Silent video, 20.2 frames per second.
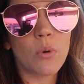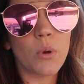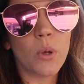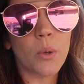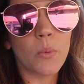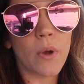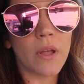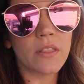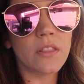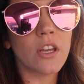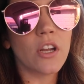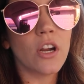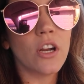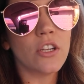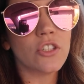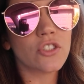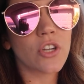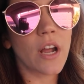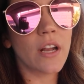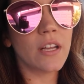when we went there
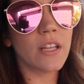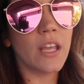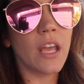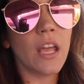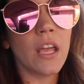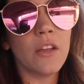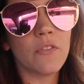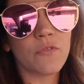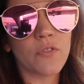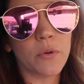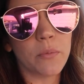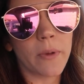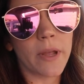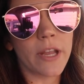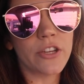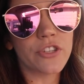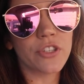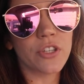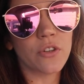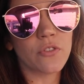and tried to get
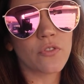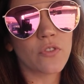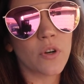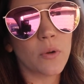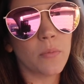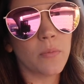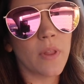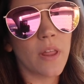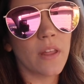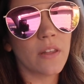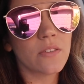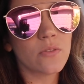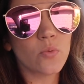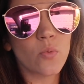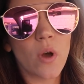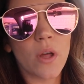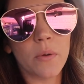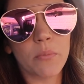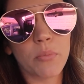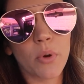information from this
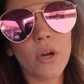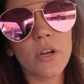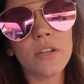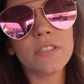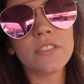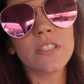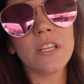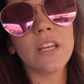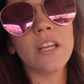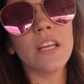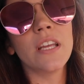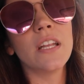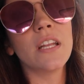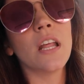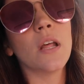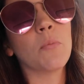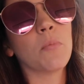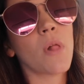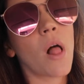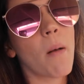one person
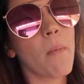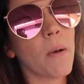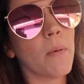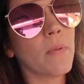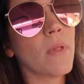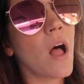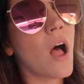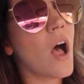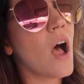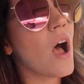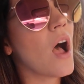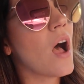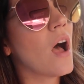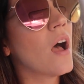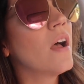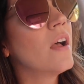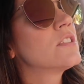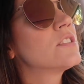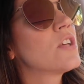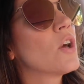and blah, blah,
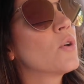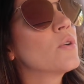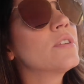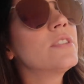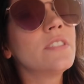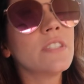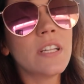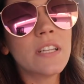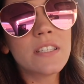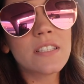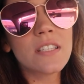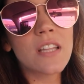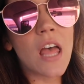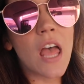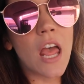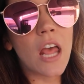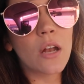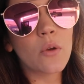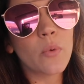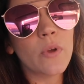blah. So since
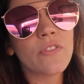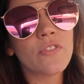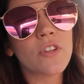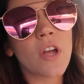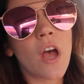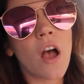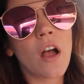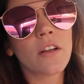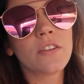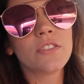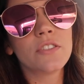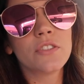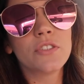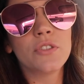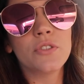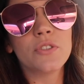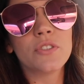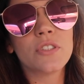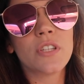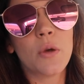then, we've talked
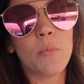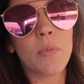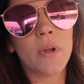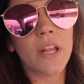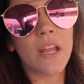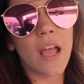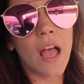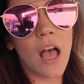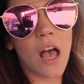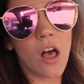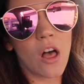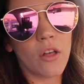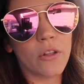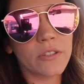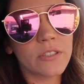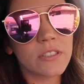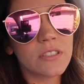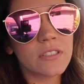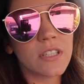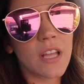to somebody
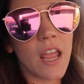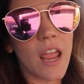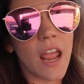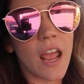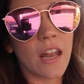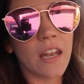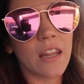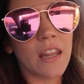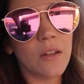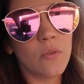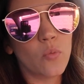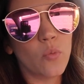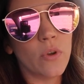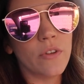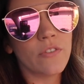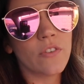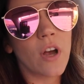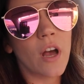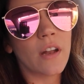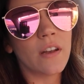else and
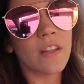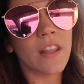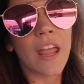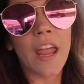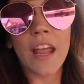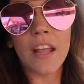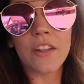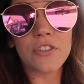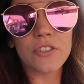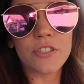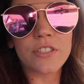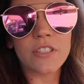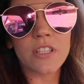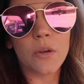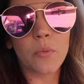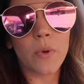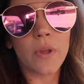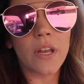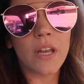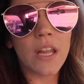we've gotten the answers
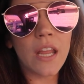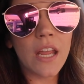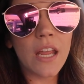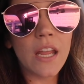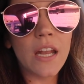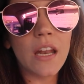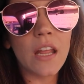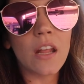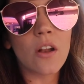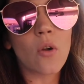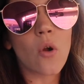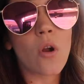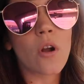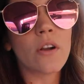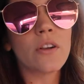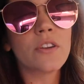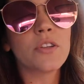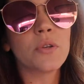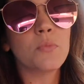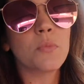that we need in
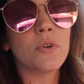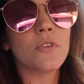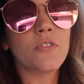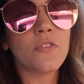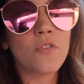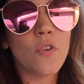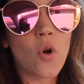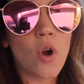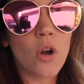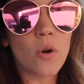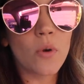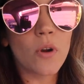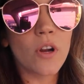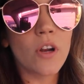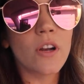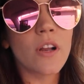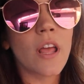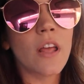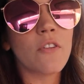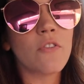order to move
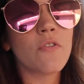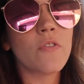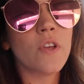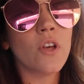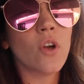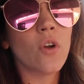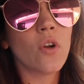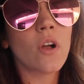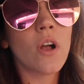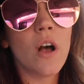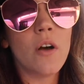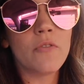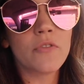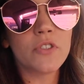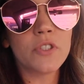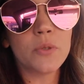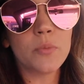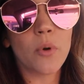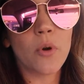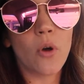forward and feel
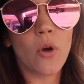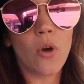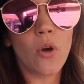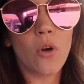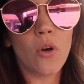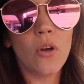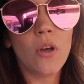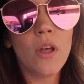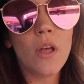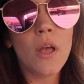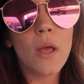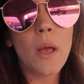comfortable